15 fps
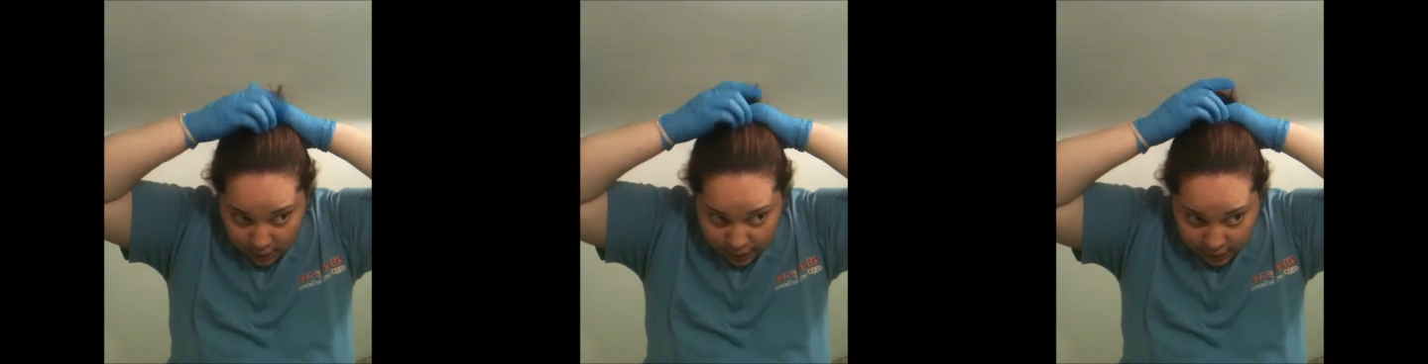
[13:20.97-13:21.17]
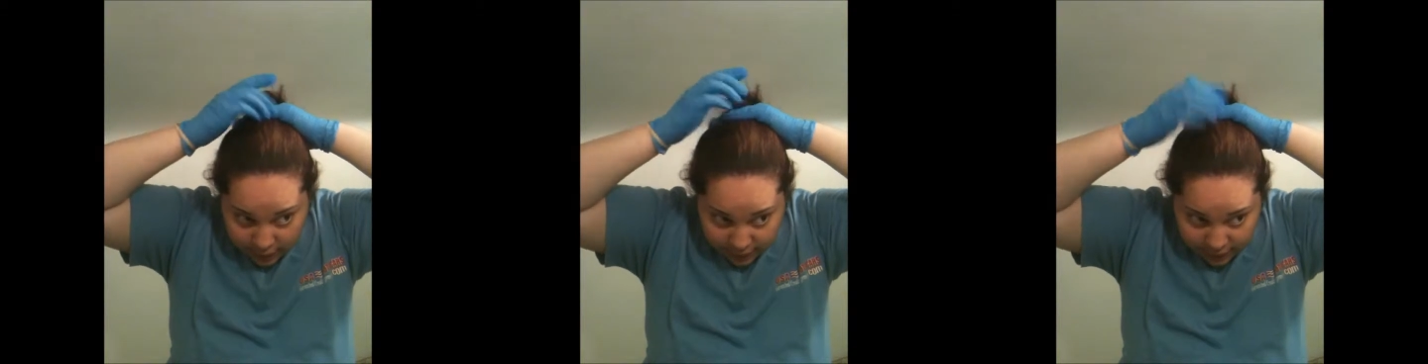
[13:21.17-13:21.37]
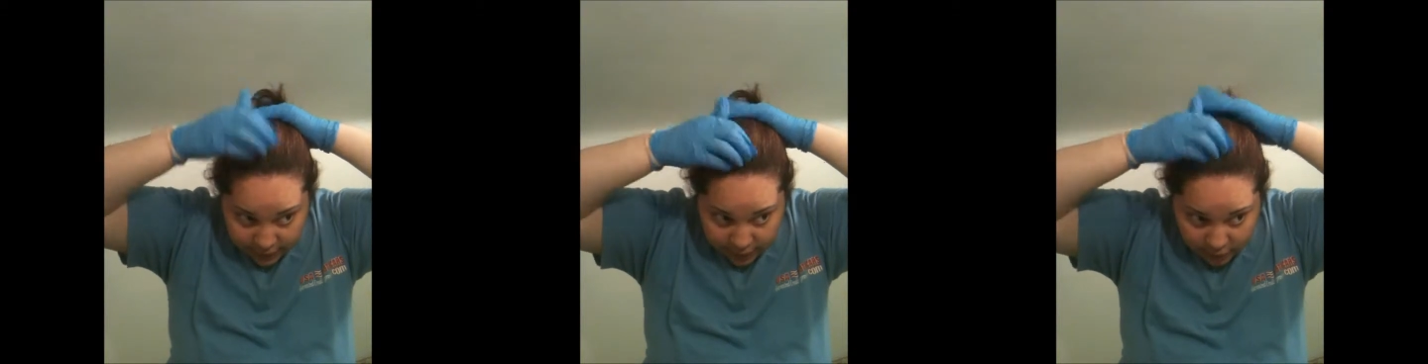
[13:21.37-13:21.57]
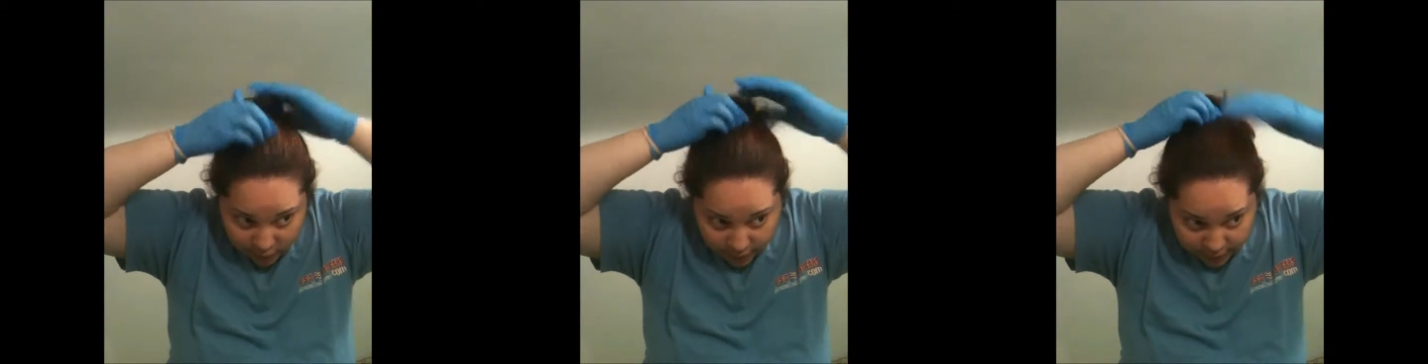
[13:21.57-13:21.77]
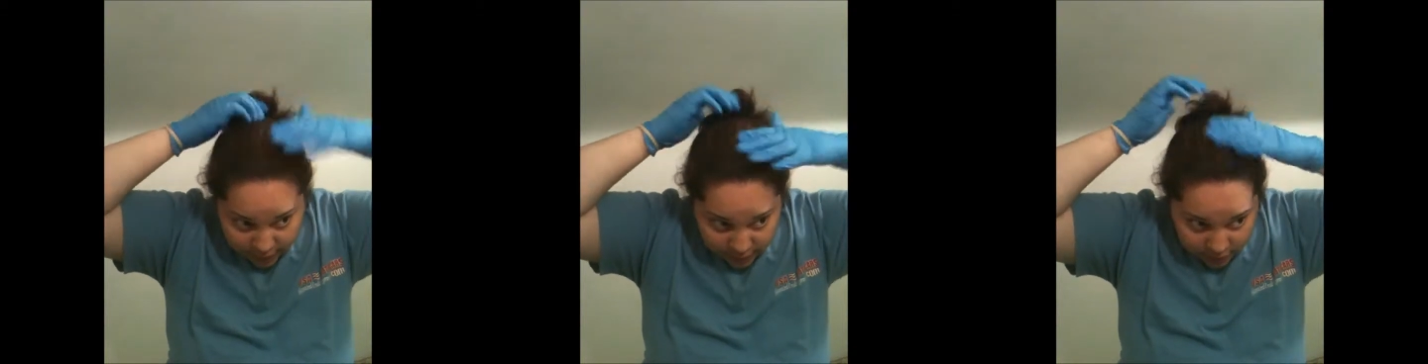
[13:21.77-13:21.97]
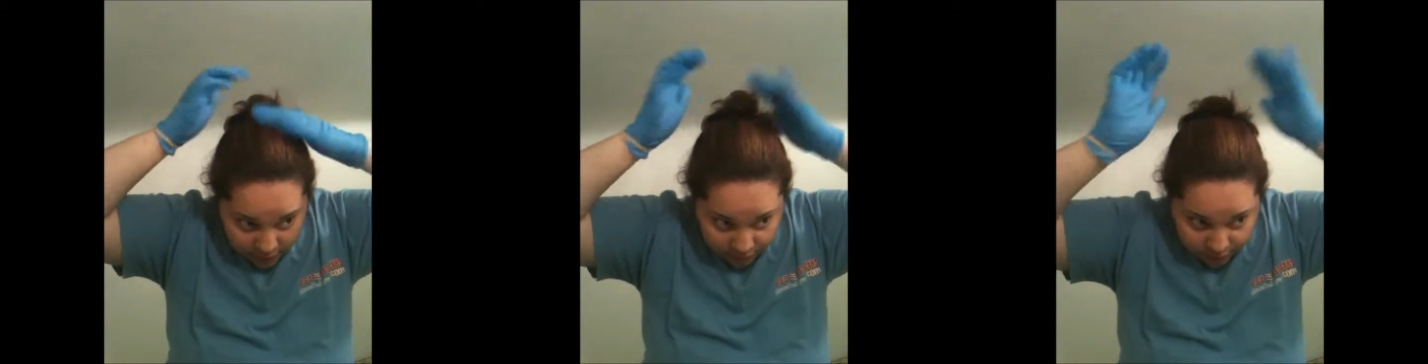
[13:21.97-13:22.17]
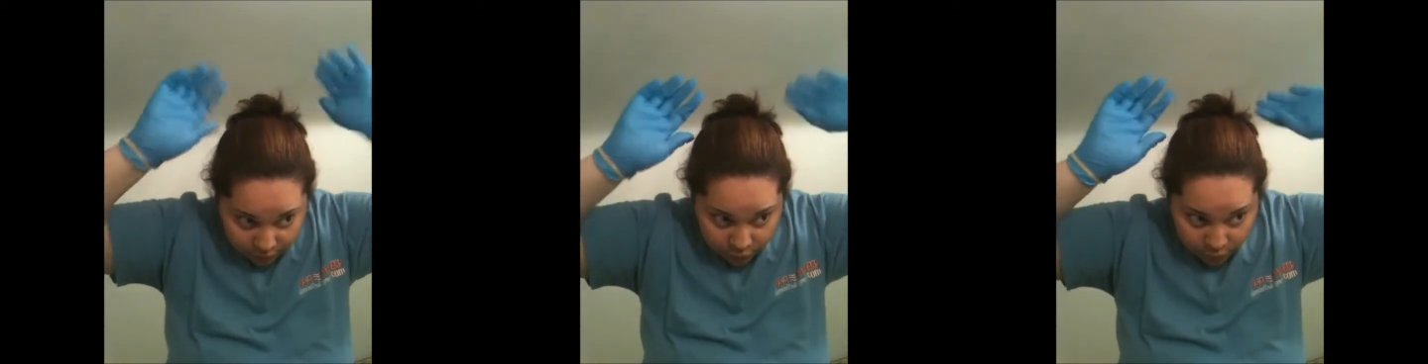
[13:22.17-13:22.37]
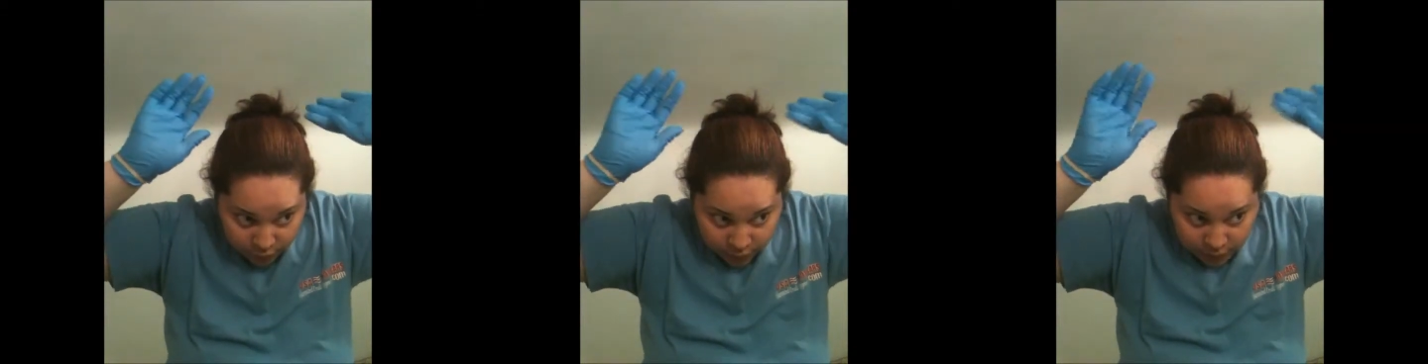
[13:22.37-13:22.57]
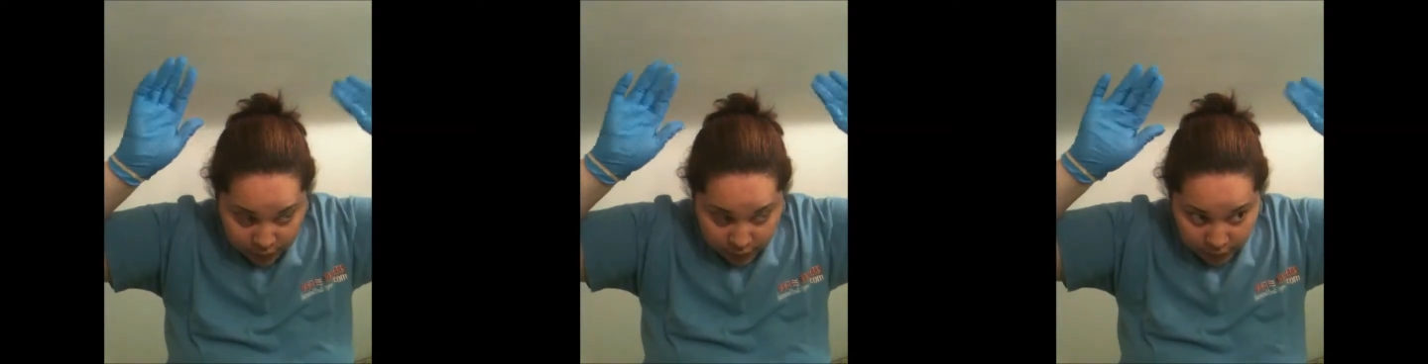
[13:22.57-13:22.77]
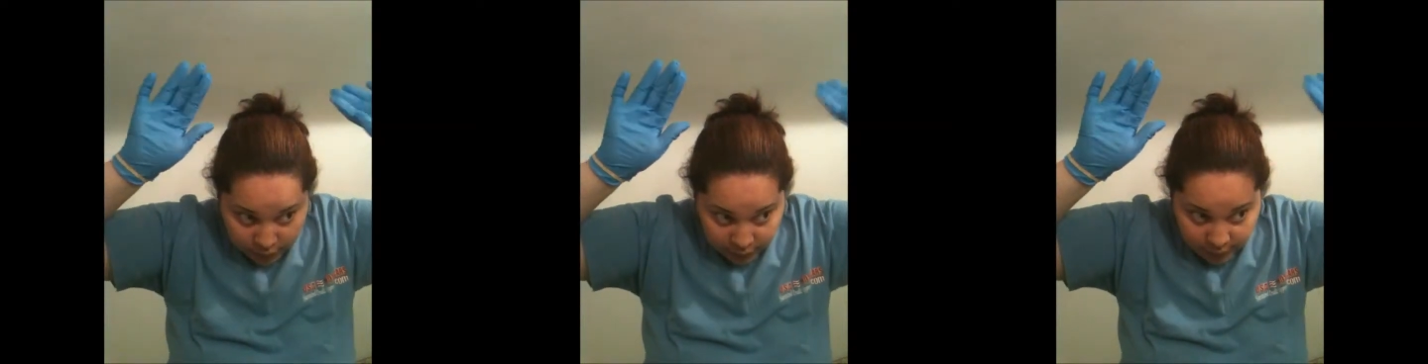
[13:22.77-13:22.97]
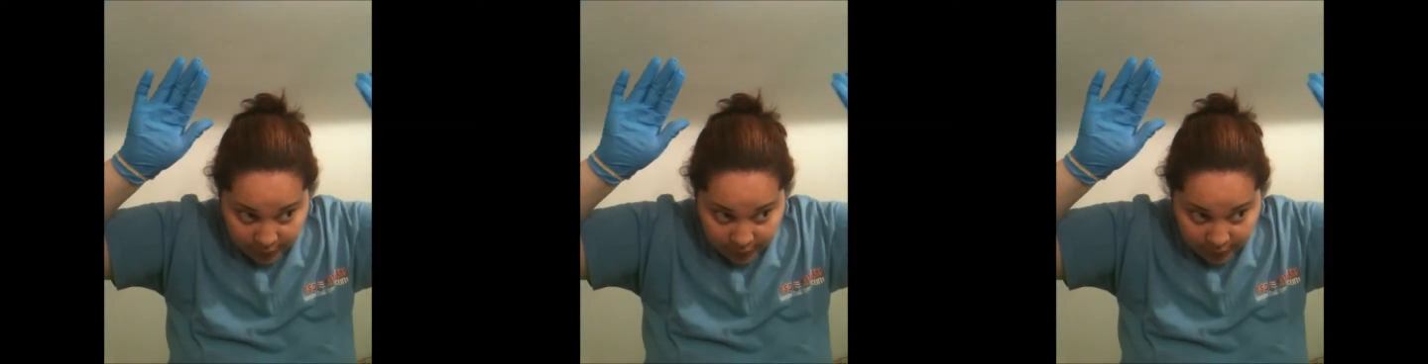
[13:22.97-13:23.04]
that I did on myself, and of course they look